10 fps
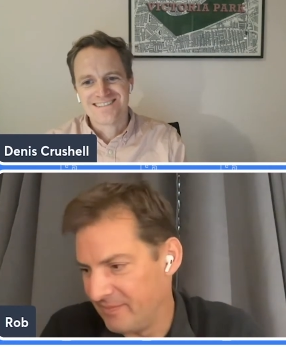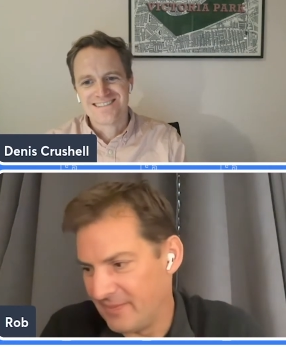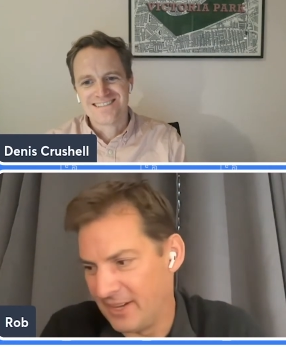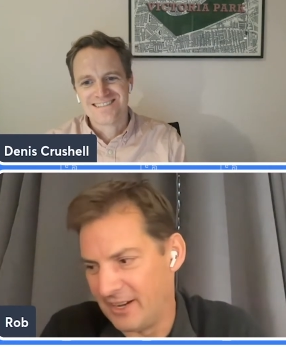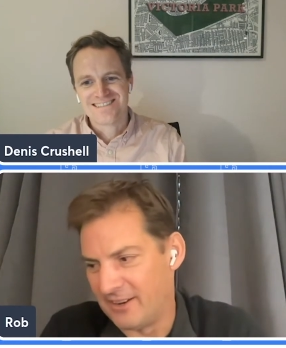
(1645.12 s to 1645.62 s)

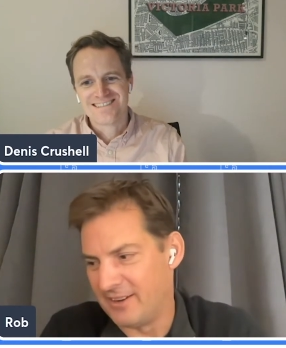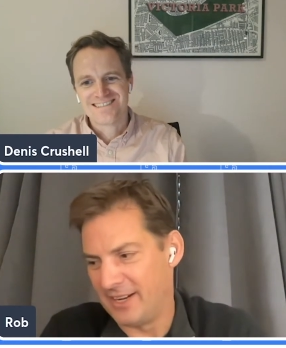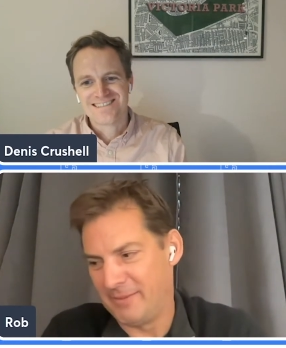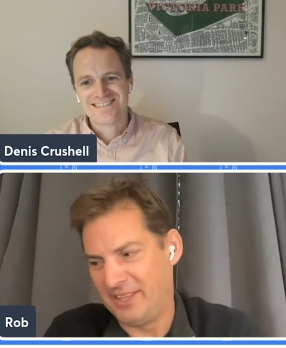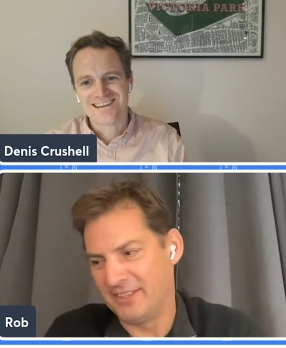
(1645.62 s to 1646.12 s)
Speaker 1: Oh,
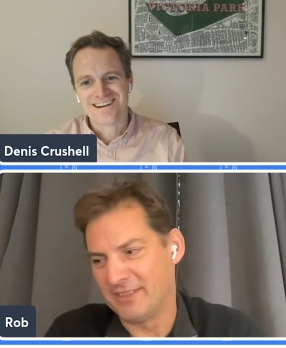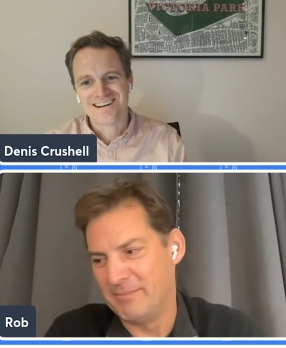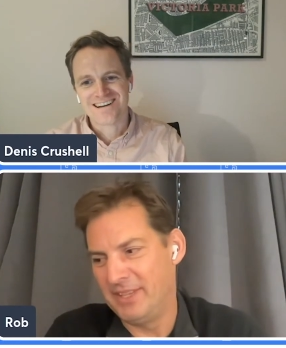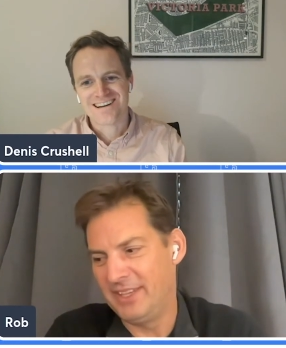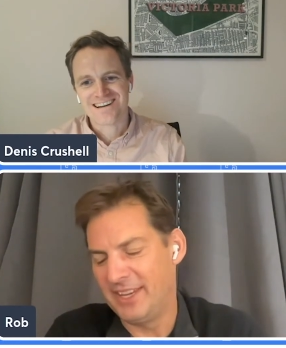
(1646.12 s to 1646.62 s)
I mean, there's a
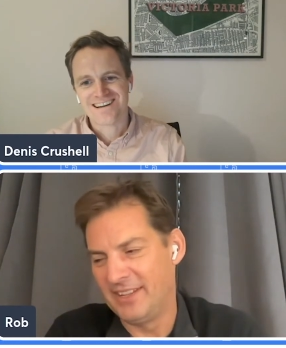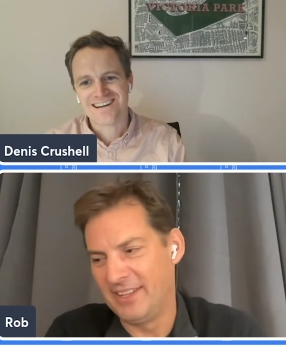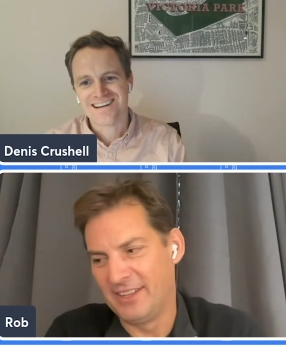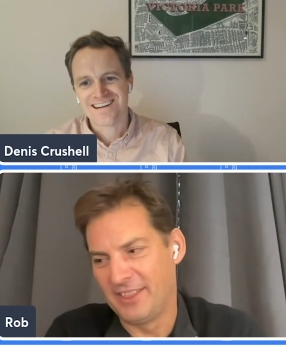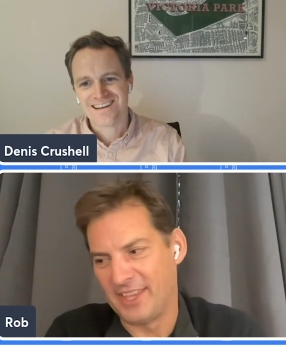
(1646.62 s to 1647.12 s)
million
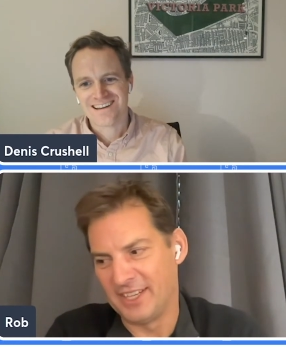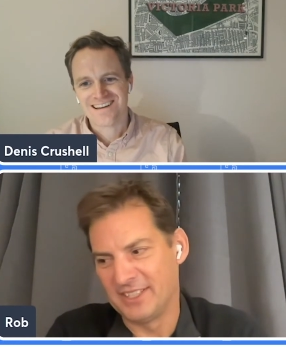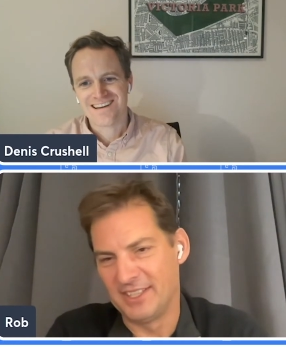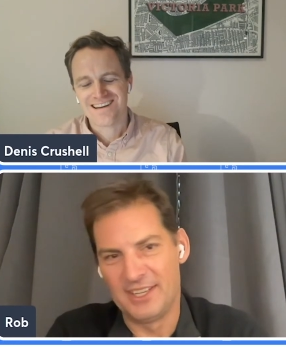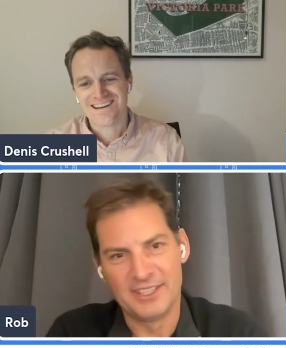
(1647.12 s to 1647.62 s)
little
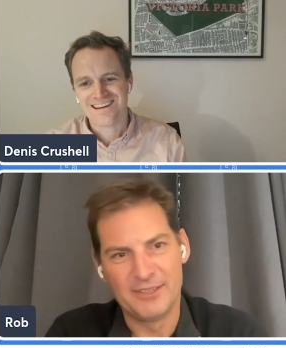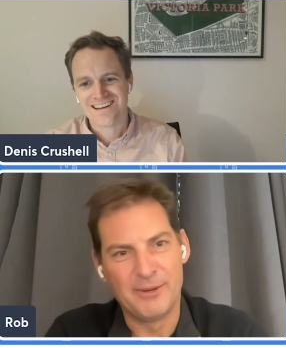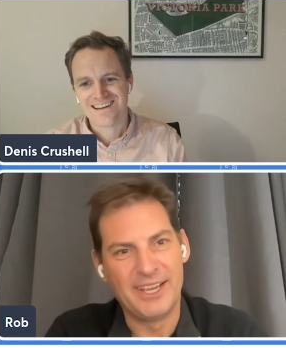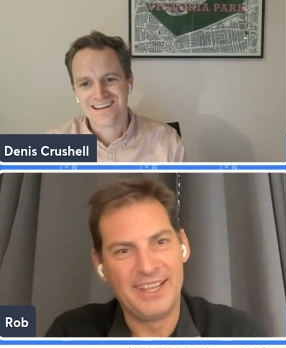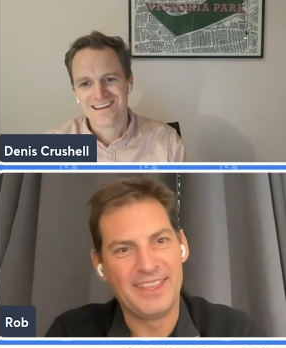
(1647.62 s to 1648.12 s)
things along the
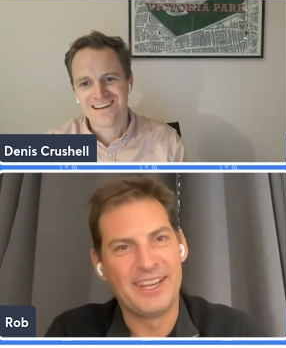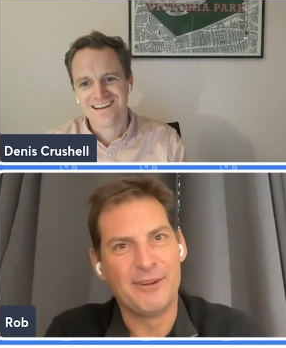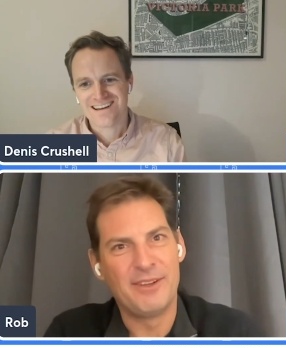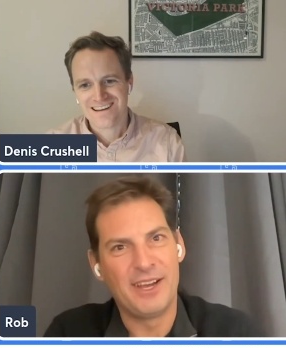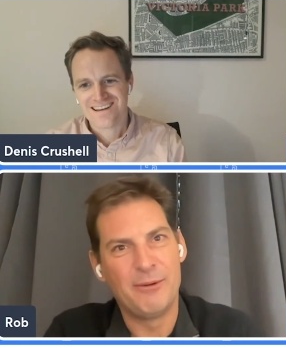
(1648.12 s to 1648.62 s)
way that
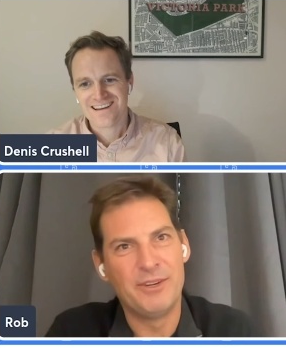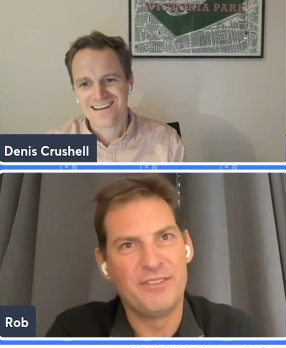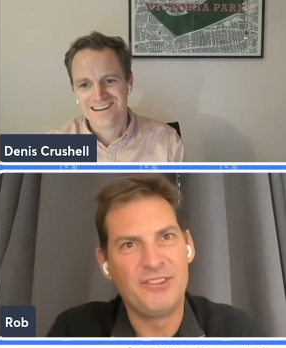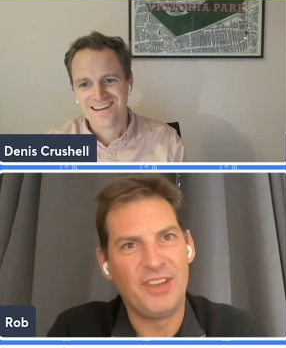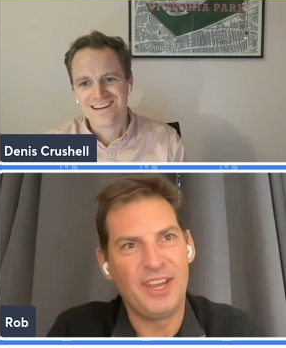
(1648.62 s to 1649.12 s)
I would
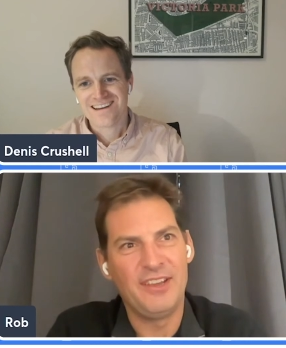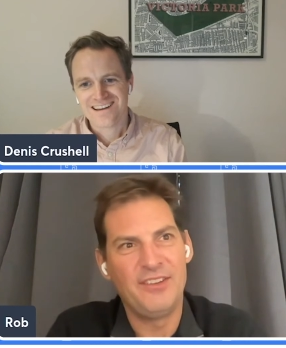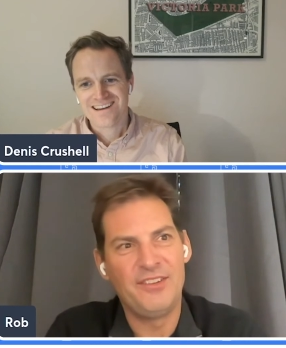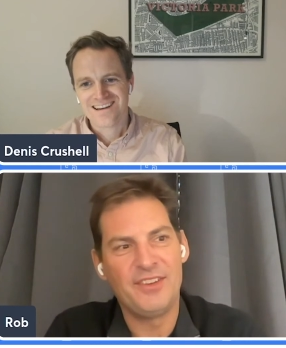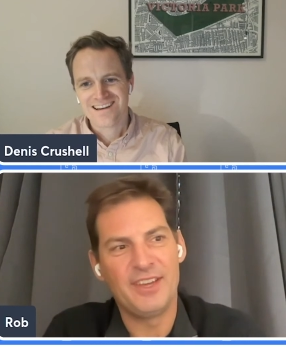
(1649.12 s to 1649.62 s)
have
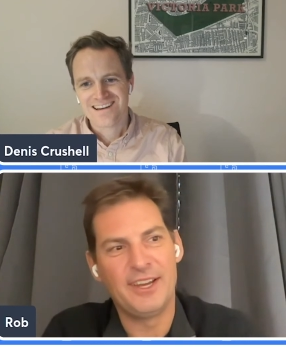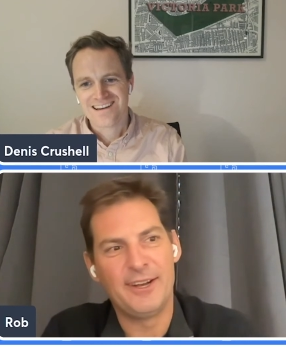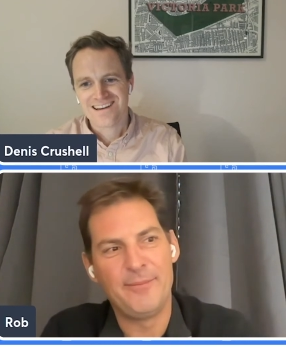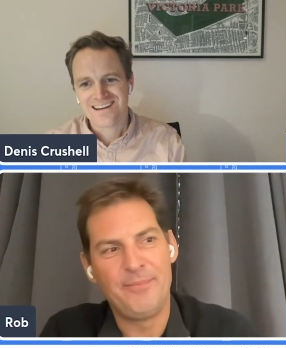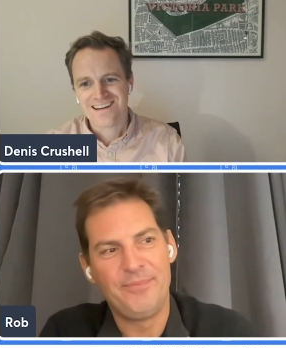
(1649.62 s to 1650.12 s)
changed.
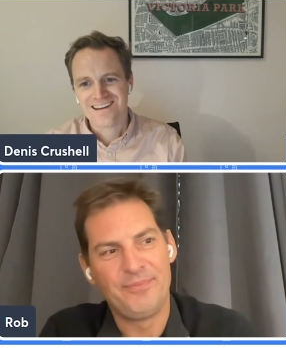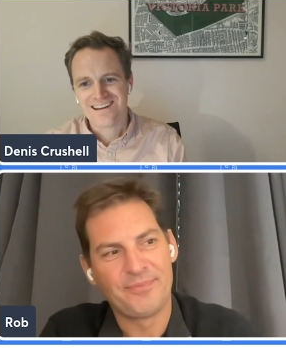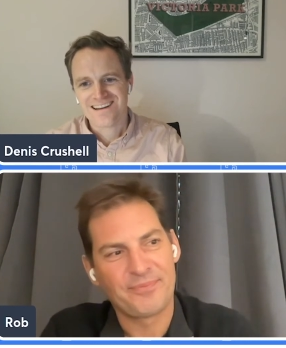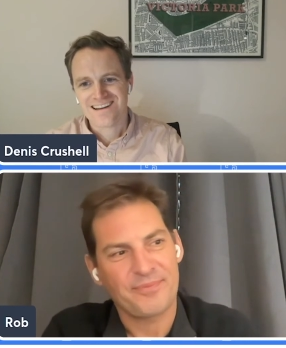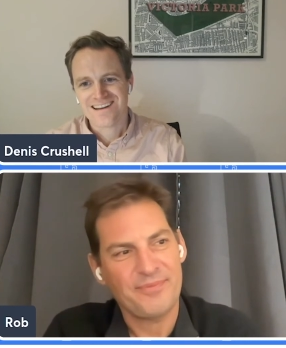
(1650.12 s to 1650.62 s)

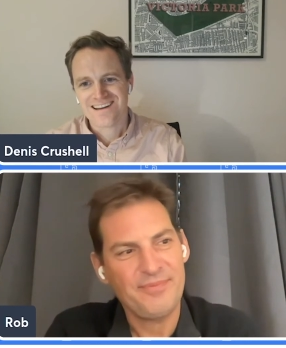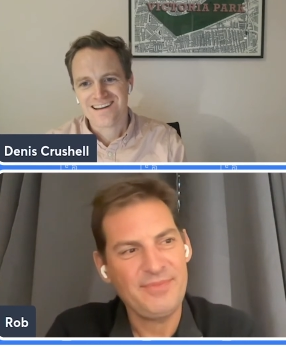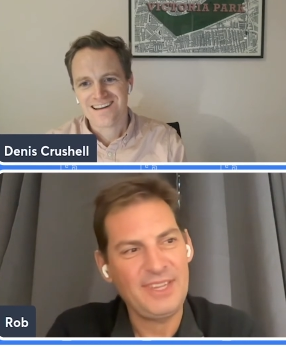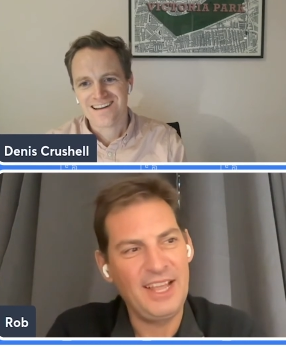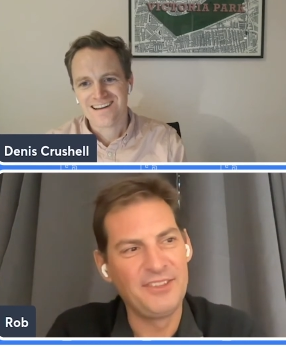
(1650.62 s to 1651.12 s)

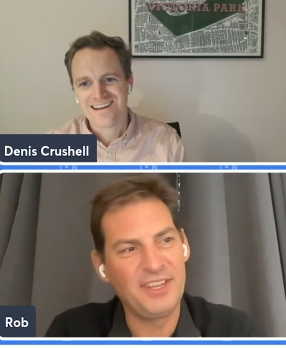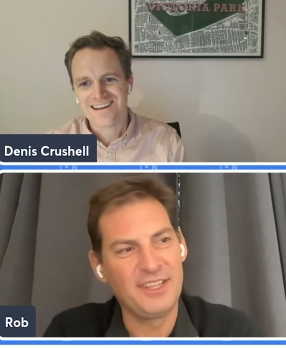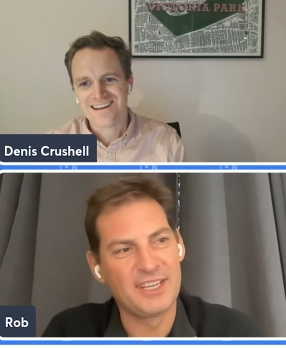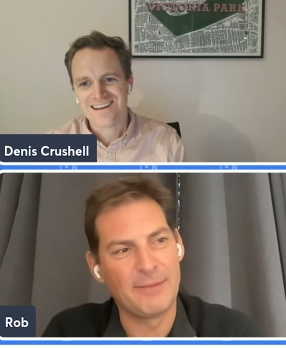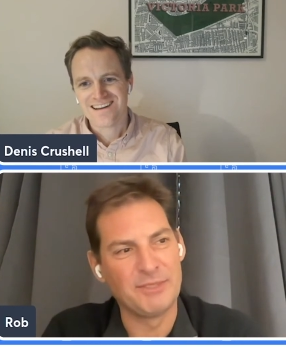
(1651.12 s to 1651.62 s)
I'll
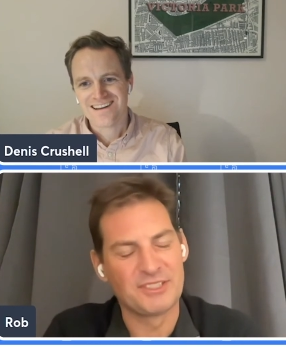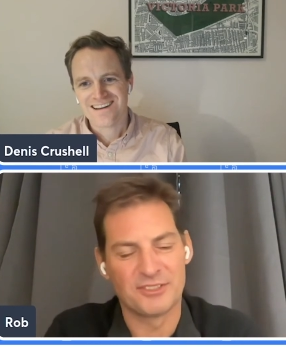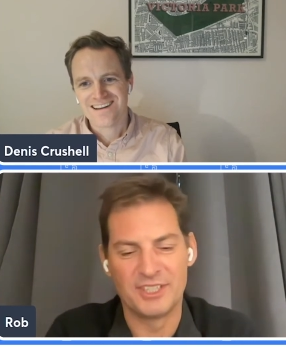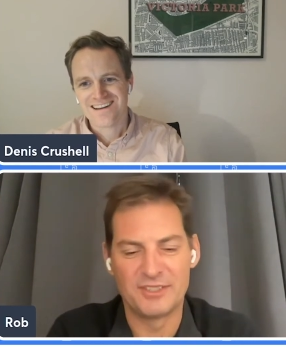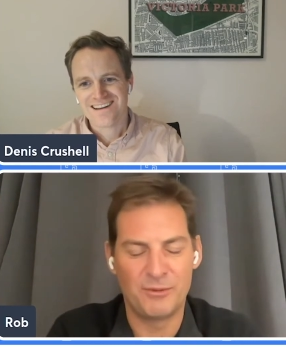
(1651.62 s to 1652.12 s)
tell a couple
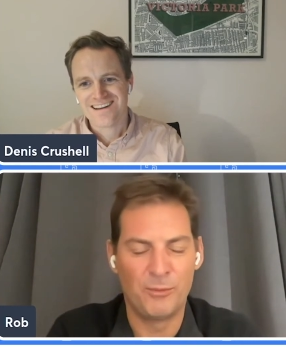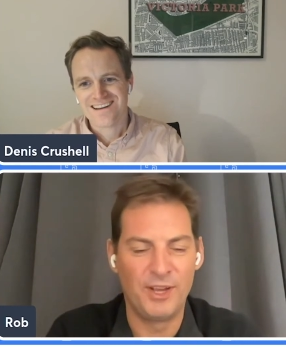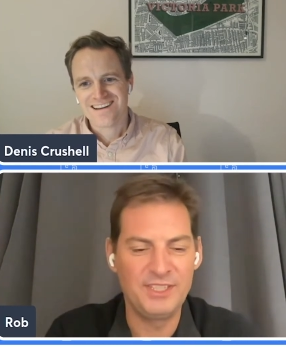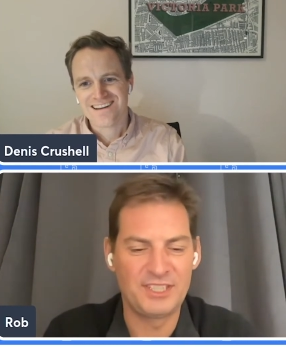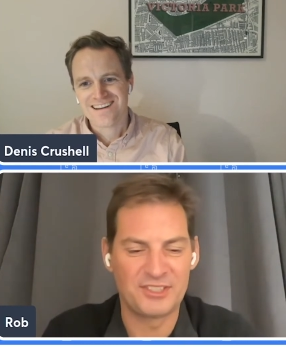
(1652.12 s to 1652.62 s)
stories.
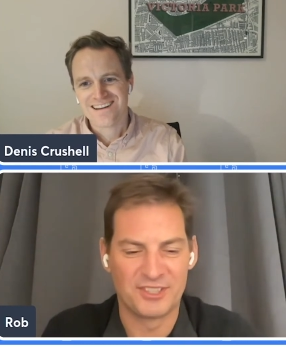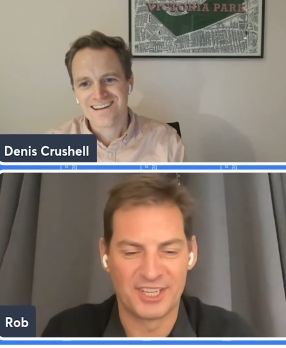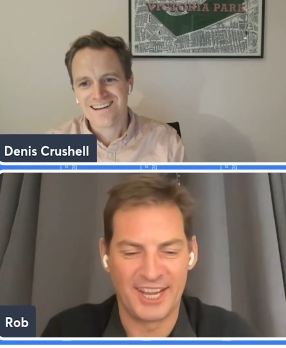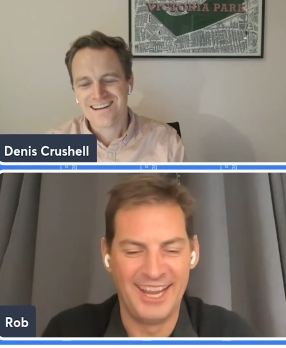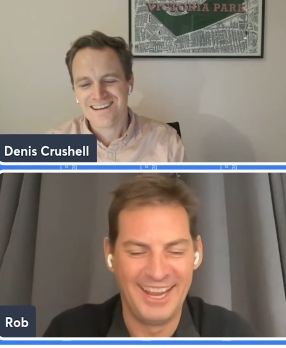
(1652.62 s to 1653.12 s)
One
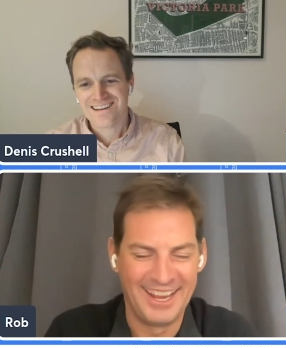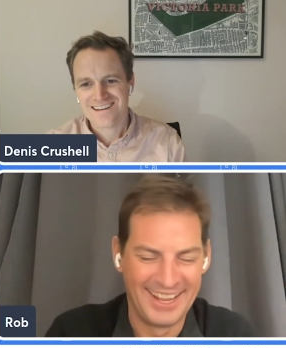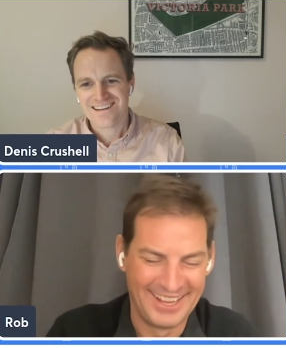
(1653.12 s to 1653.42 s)
story,